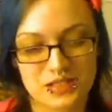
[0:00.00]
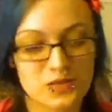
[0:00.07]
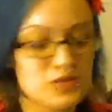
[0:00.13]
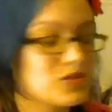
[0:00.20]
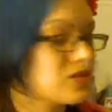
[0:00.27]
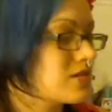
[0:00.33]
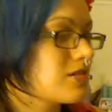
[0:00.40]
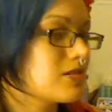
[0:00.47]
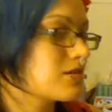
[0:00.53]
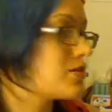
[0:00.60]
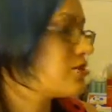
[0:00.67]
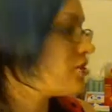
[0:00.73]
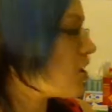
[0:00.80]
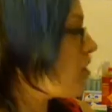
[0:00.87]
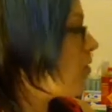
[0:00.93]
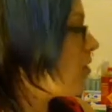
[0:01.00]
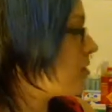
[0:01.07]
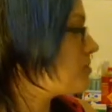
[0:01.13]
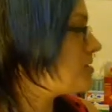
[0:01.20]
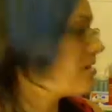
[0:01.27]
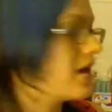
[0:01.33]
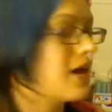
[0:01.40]
You just look so
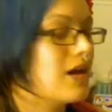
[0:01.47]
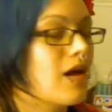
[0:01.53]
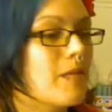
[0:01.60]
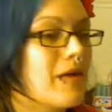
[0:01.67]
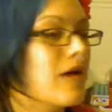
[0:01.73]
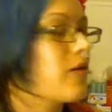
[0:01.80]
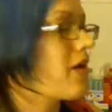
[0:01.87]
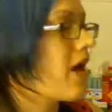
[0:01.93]
upset about